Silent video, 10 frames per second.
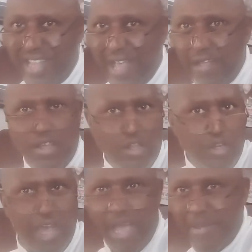that
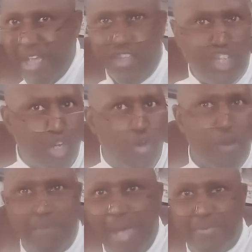high down your
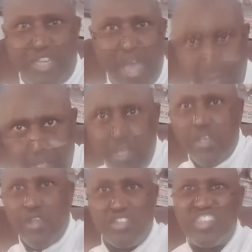shoulder, pop shot,
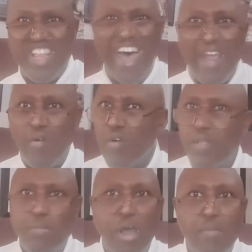your style.
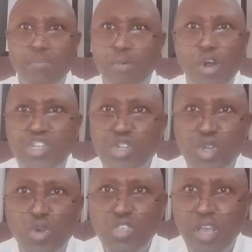But most you
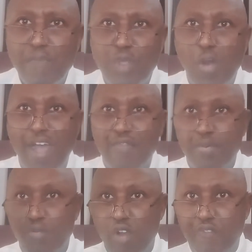dudes don't have
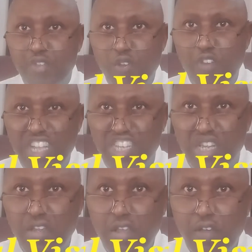the peripheral
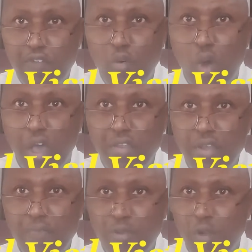vision for one.
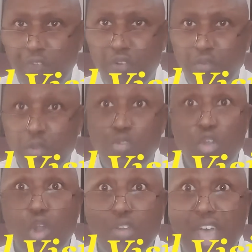The peripheral,
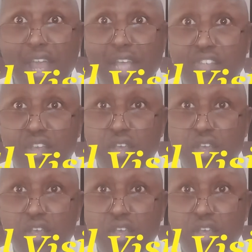do you know what that is?